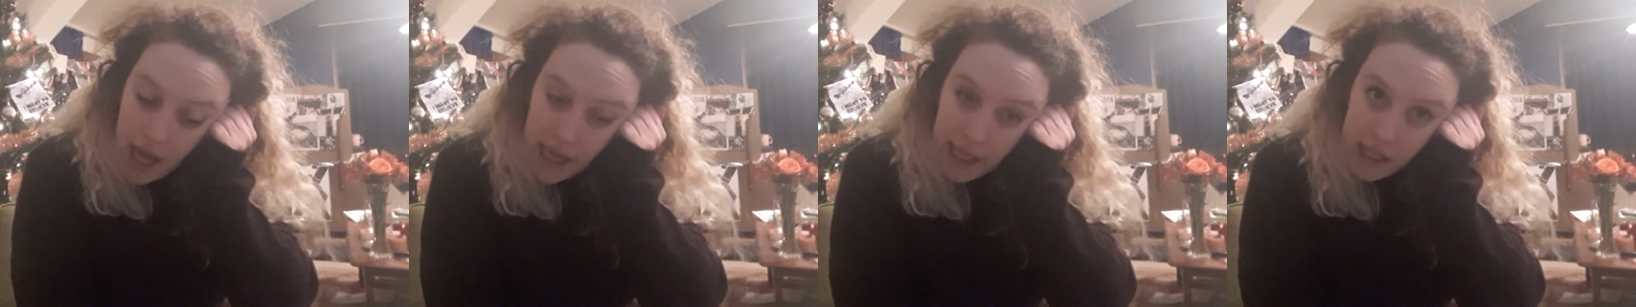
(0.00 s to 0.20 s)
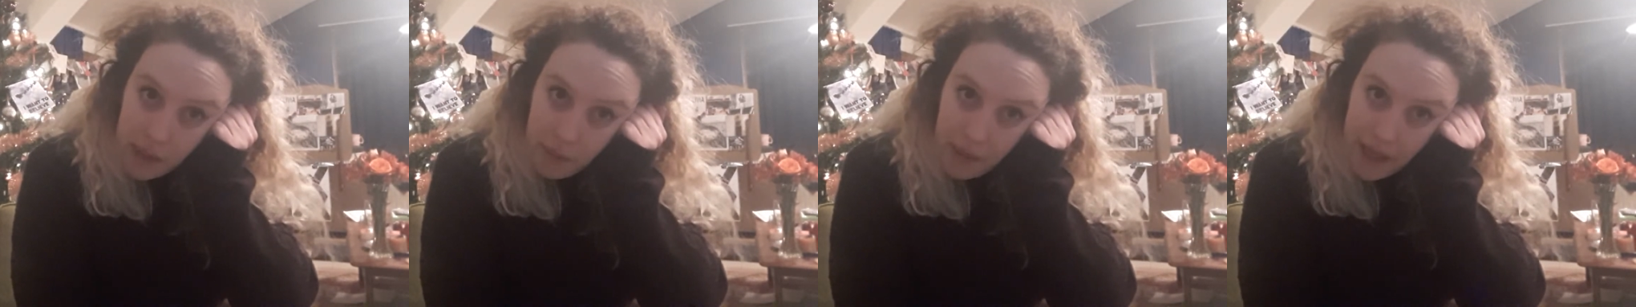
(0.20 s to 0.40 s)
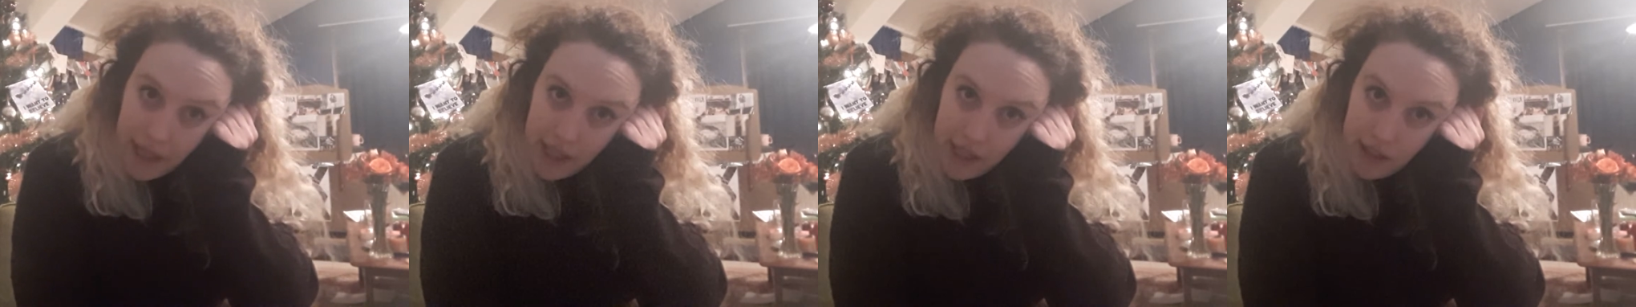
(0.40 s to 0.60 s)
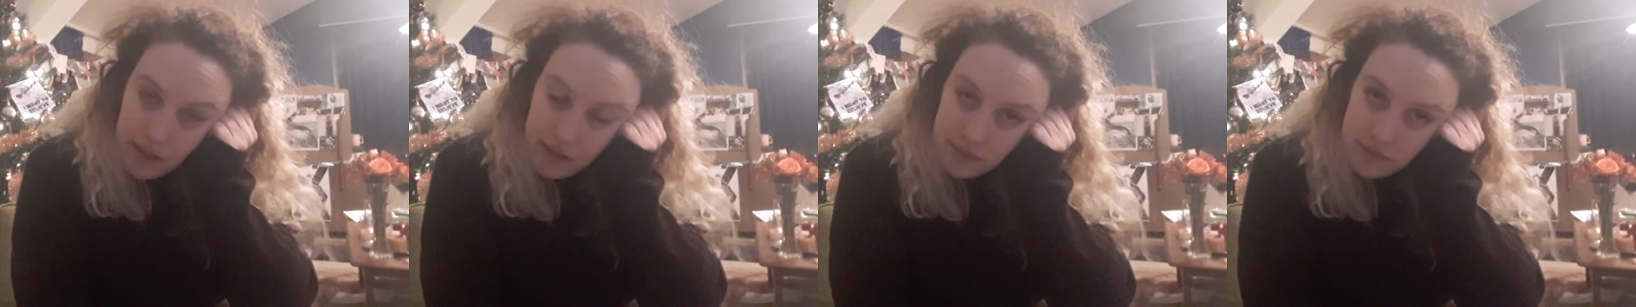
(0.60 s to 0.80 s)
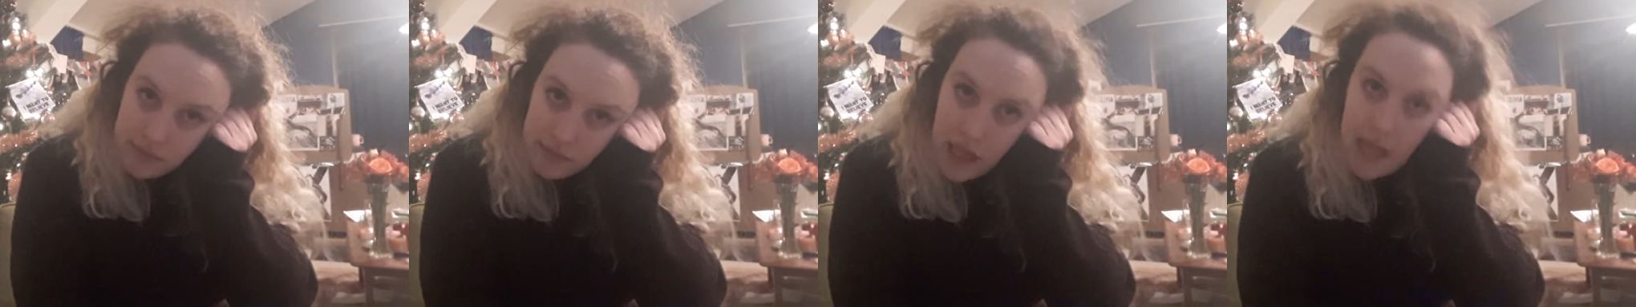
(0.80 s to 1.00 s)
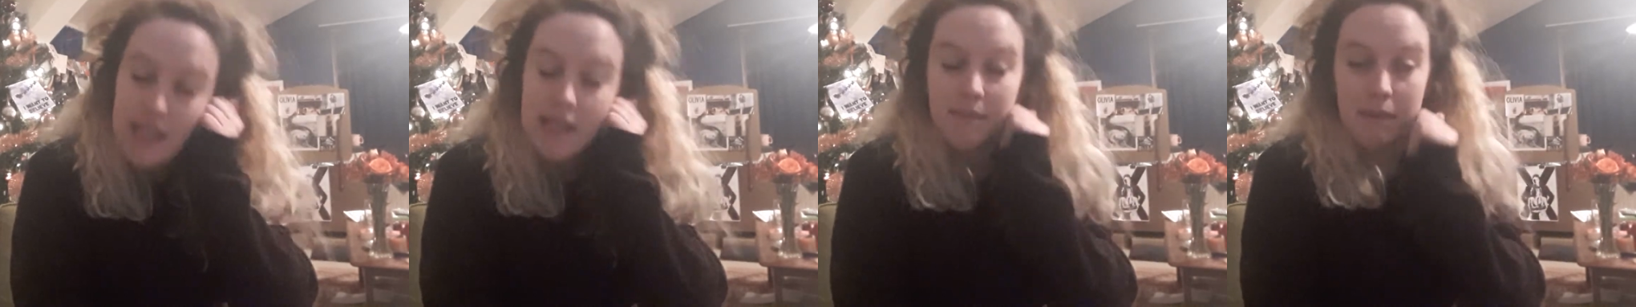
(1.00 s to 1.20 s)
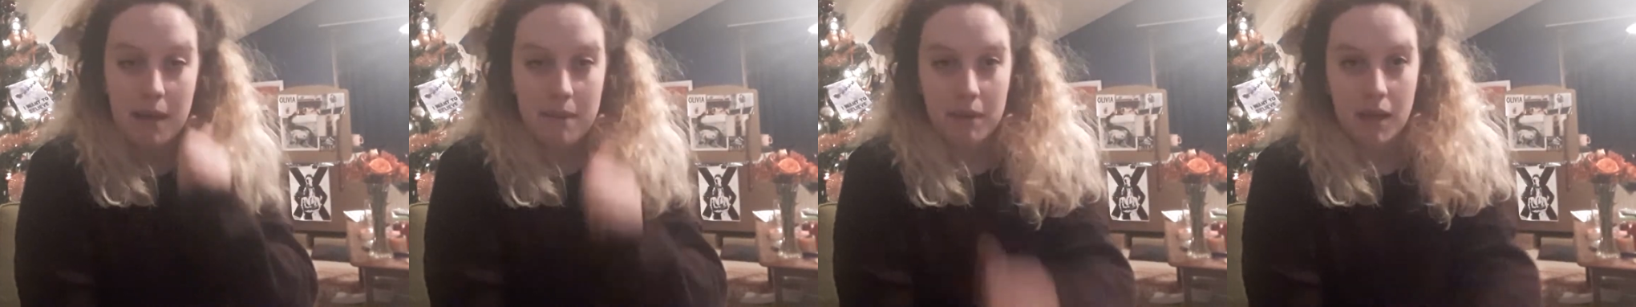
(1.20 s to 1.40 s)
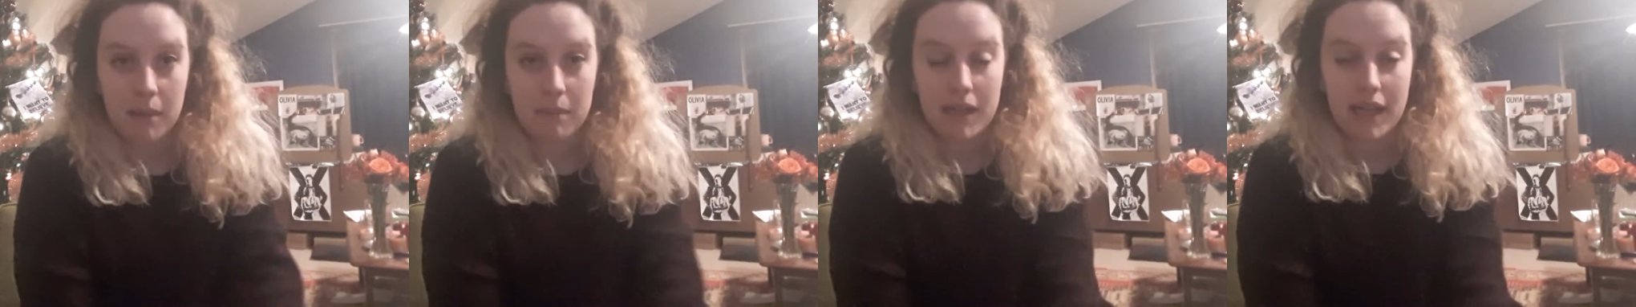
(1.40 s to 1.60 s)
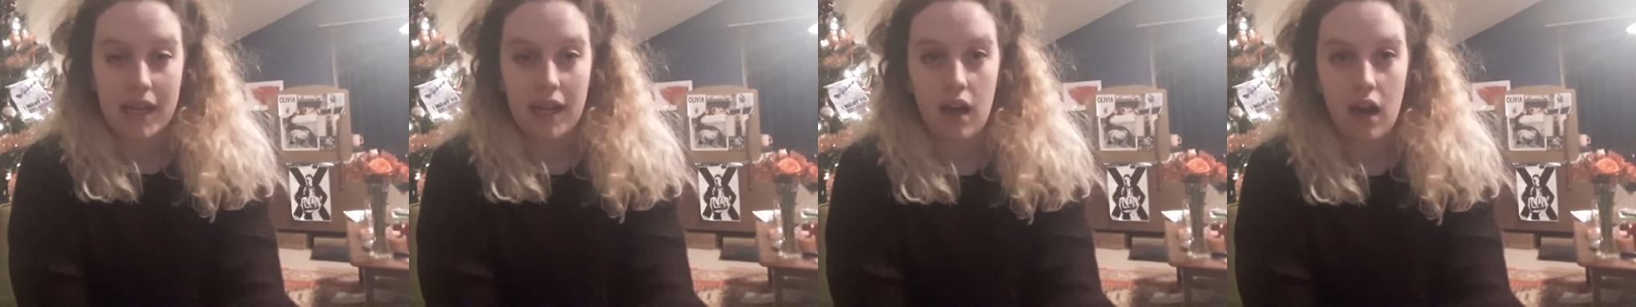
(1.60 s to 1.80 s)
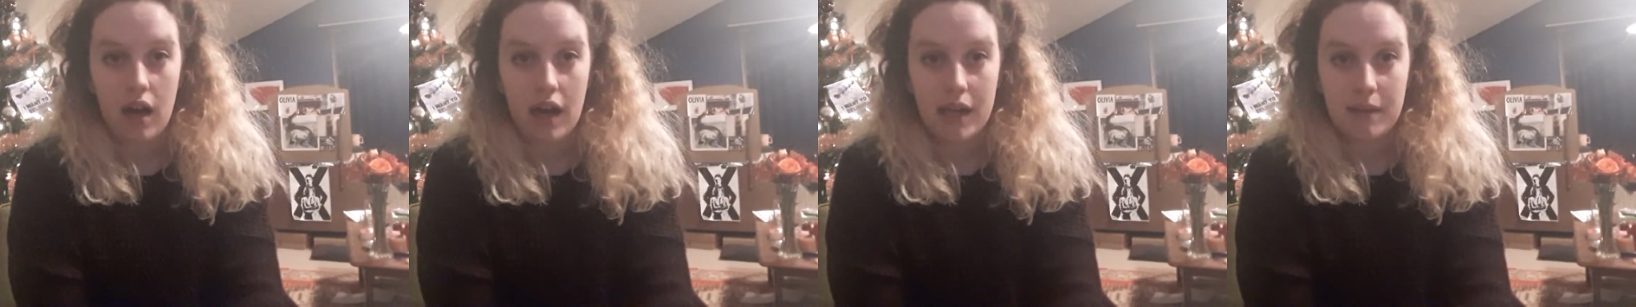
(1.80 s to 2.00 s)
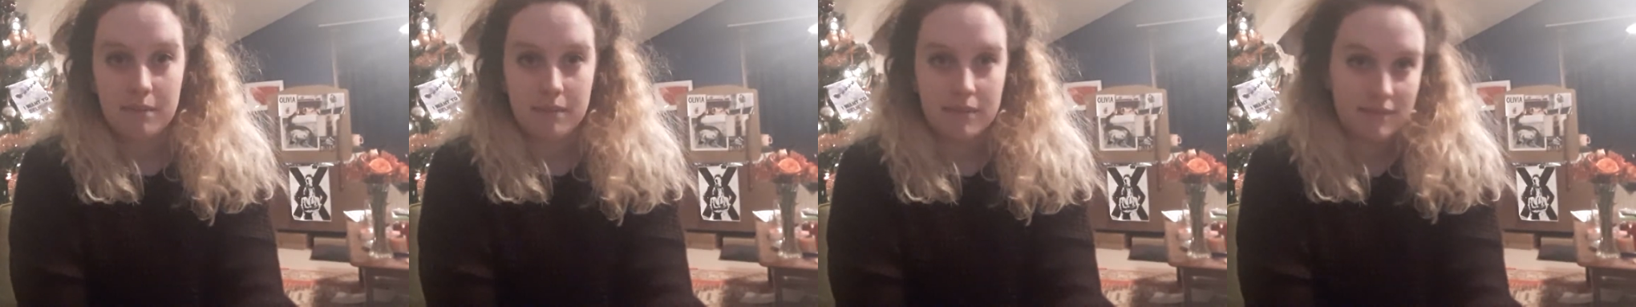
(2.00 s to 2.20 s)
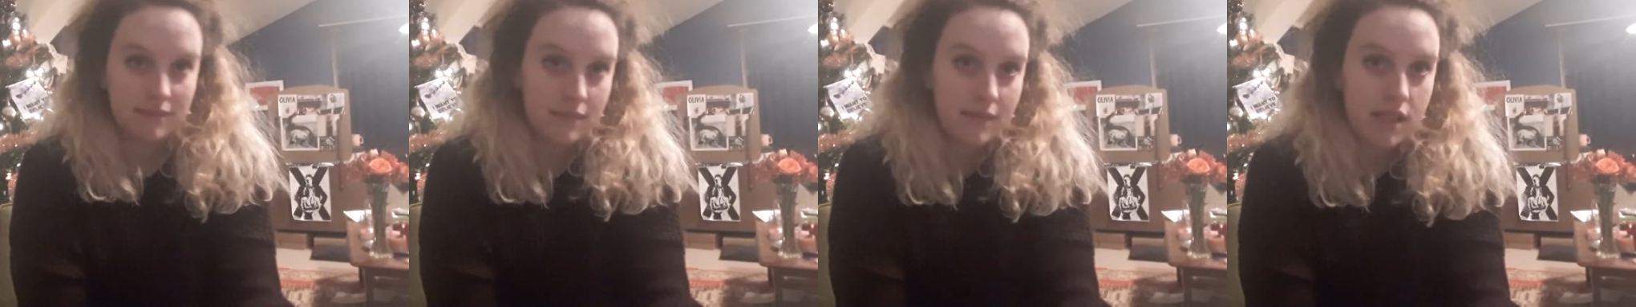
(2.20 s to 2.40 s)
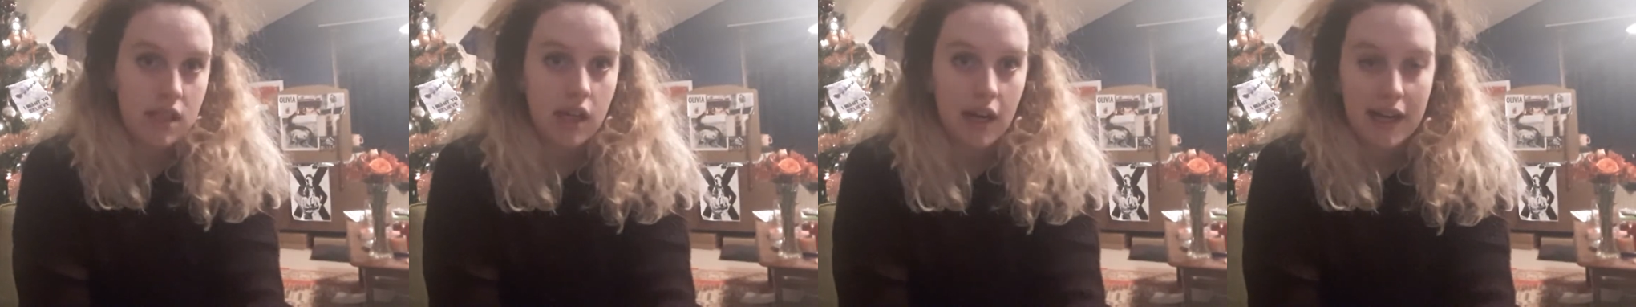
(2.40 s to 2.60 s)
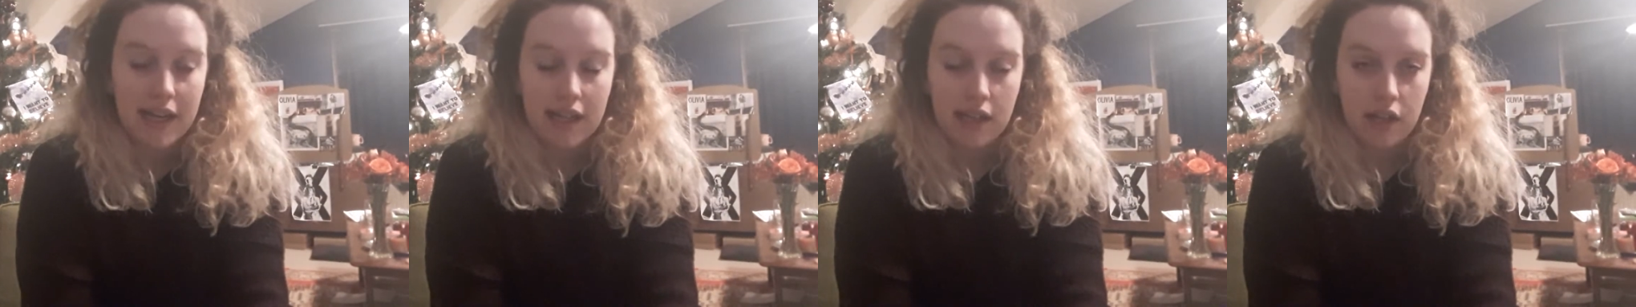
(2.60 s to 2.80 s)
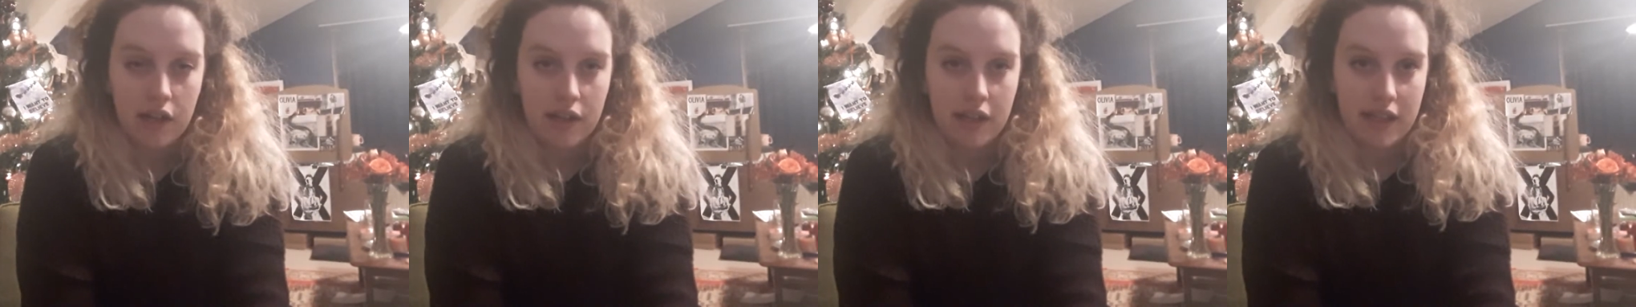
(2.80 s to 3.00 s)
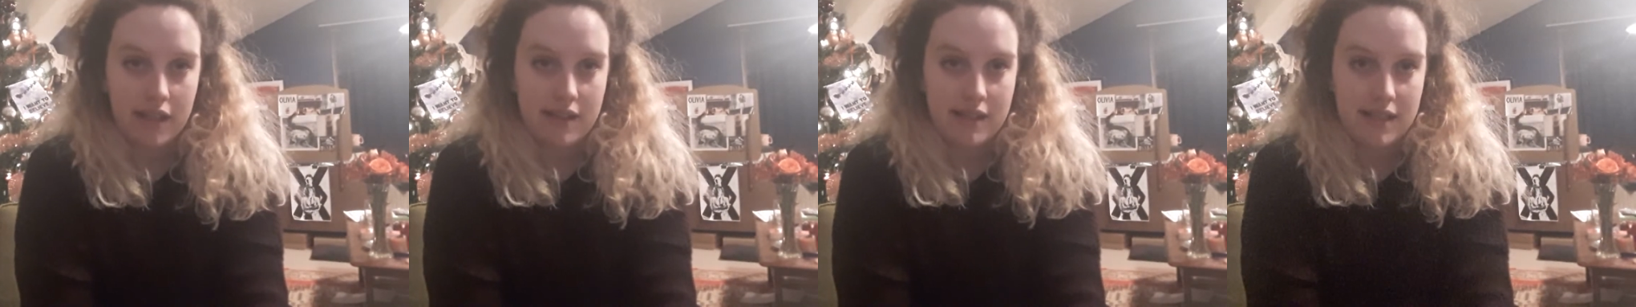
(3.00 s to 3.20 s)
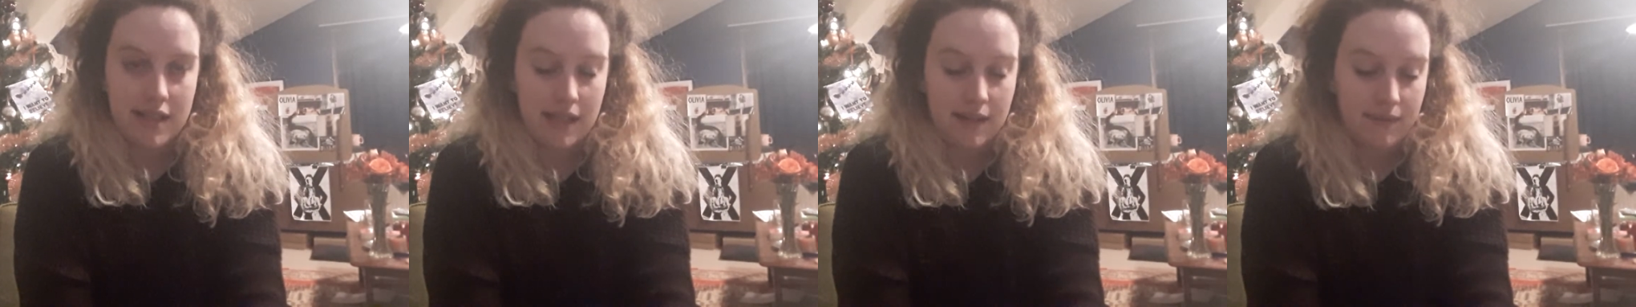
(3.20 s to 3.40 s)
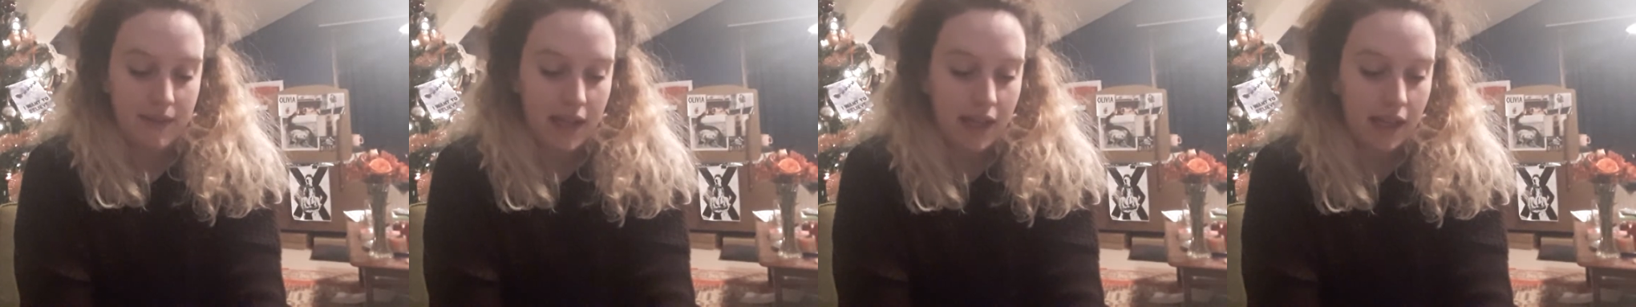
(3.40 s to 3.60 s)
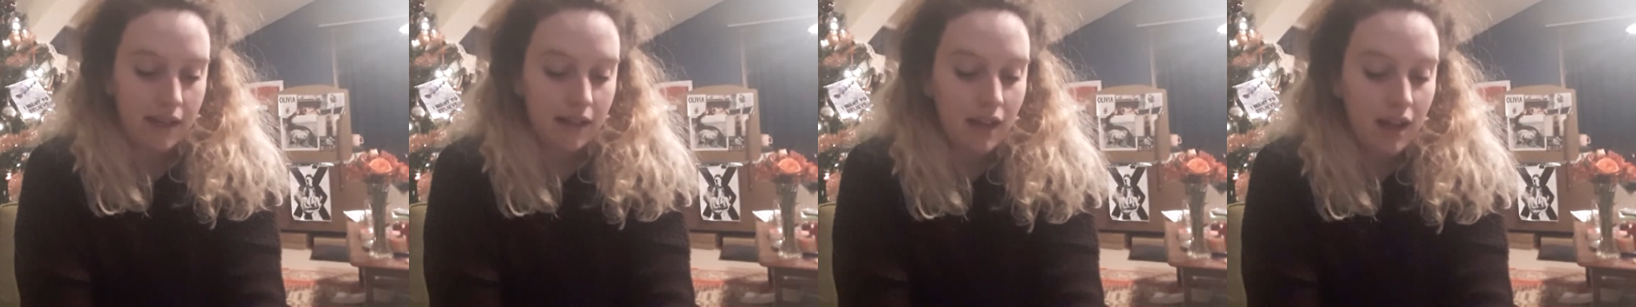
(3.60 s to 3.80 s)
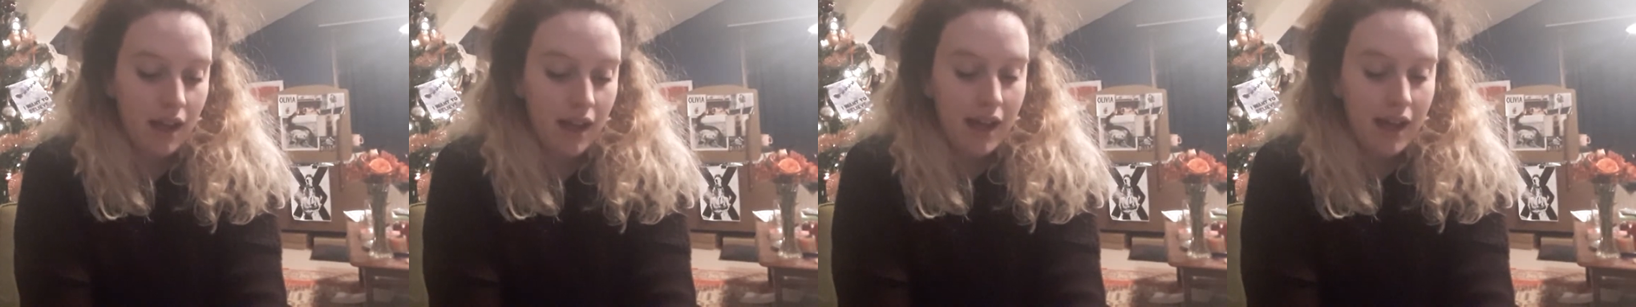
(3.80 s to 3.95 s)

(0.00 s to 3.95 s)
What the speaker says: Anyway, as it may become clear, I'm slightly loony this evening.